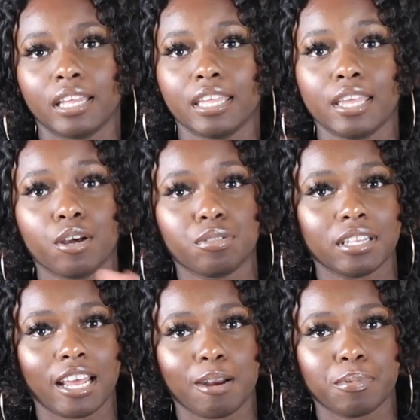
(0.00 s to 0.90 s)
eat
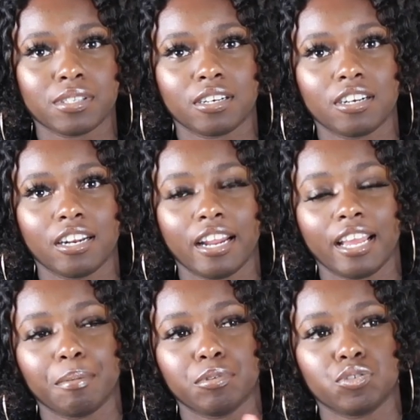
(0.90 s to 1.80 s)
healthy 90% of the
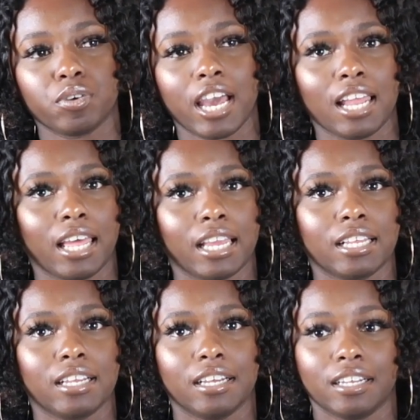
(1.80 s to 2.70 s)
day, but you have
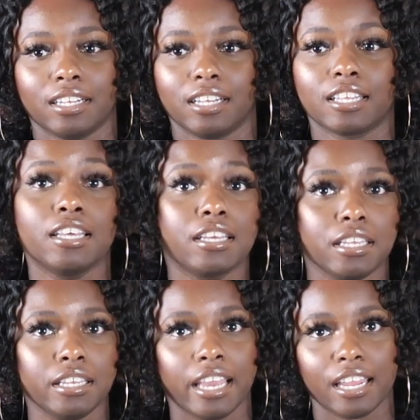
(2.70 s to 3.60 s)
like a
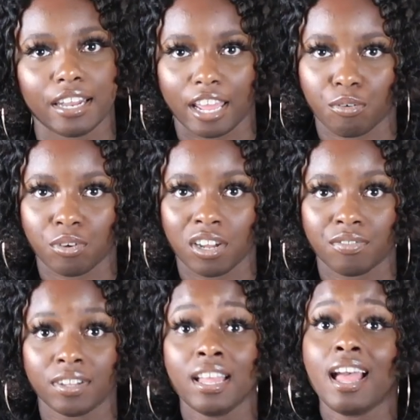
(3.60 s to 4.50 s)
cookie at night or
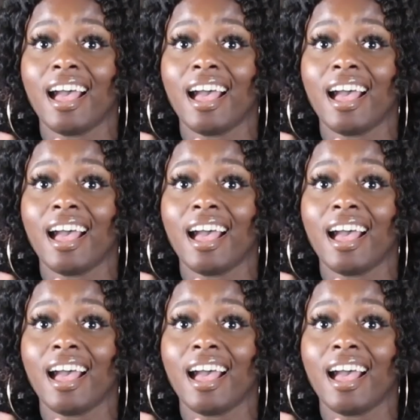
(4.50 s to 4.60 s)
whatever.